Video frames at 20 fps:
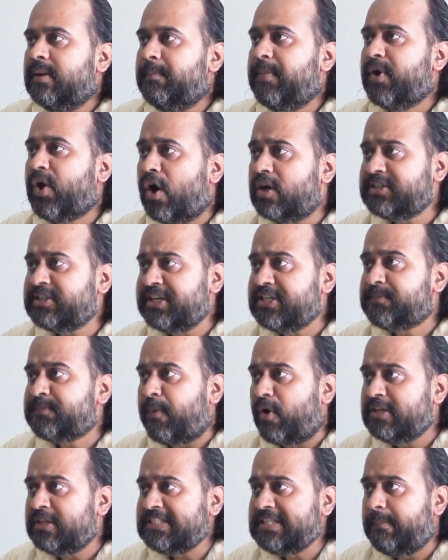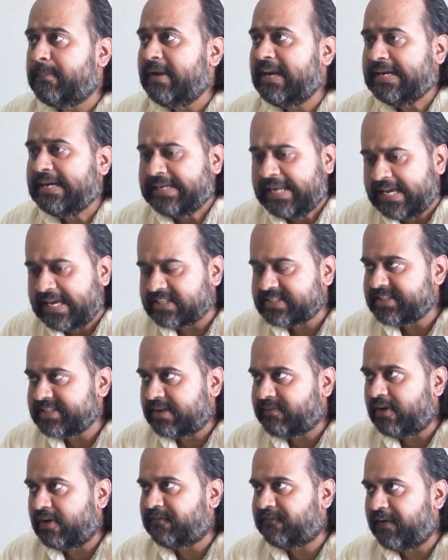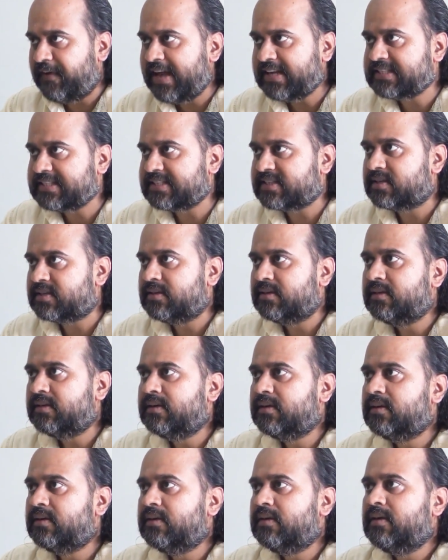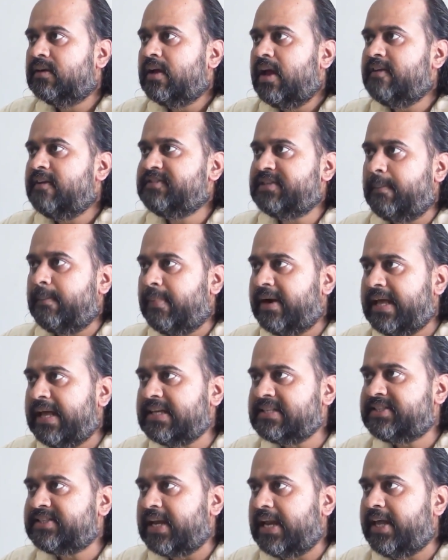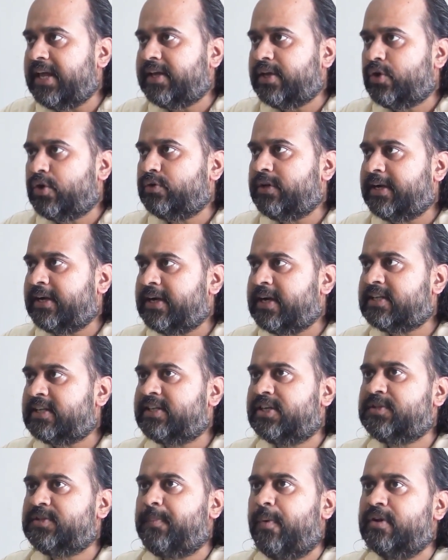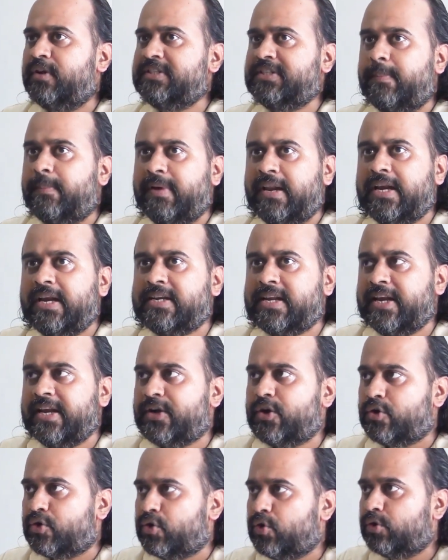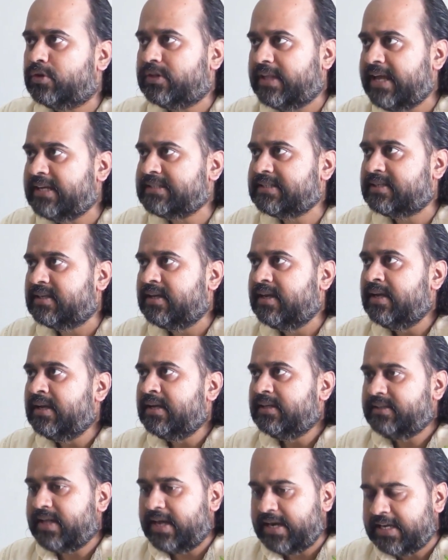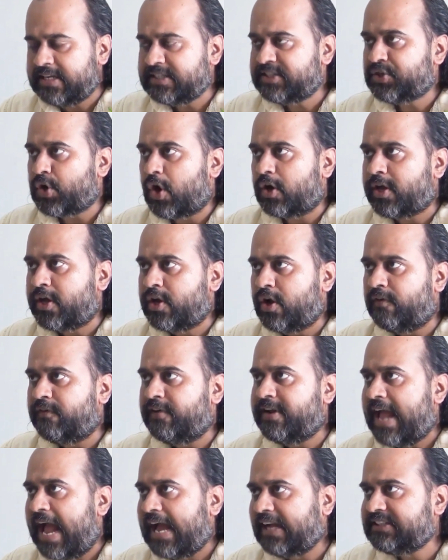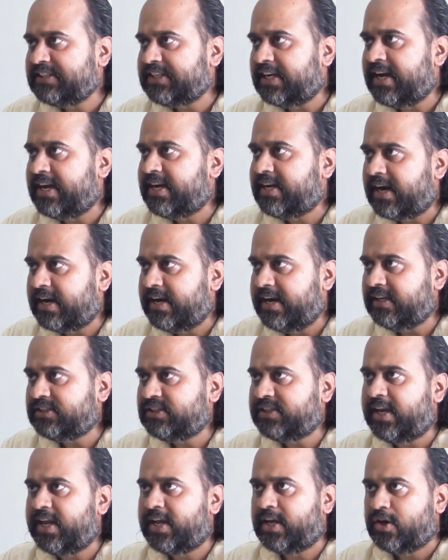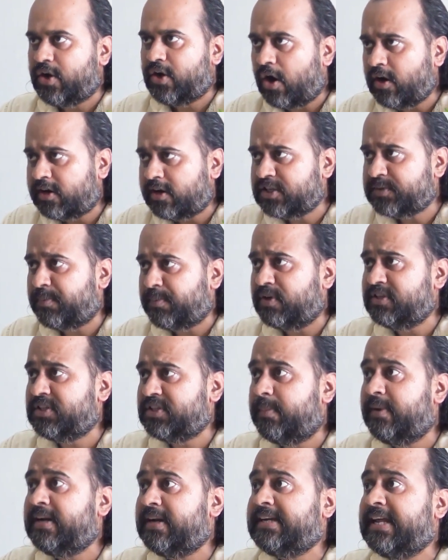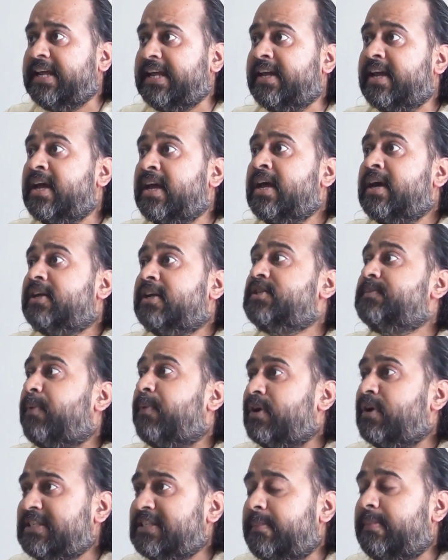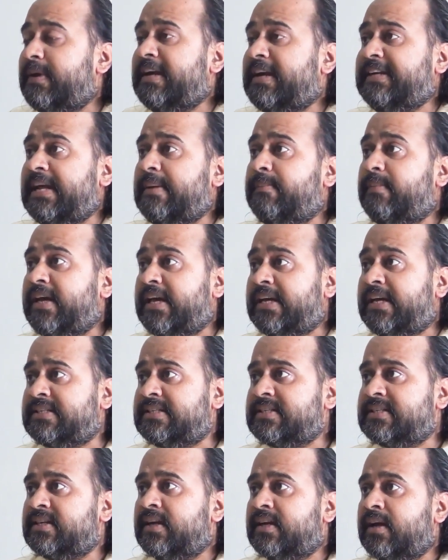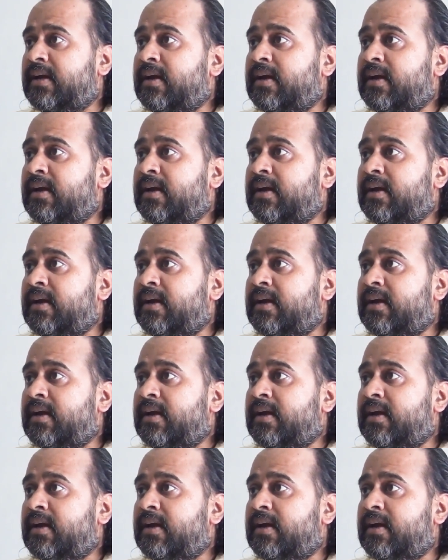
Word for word: because responsibility is never fixed if somebody is telling you that it is responsibility to do this then he's talking of reaction and conditioning not responsibility responsibility means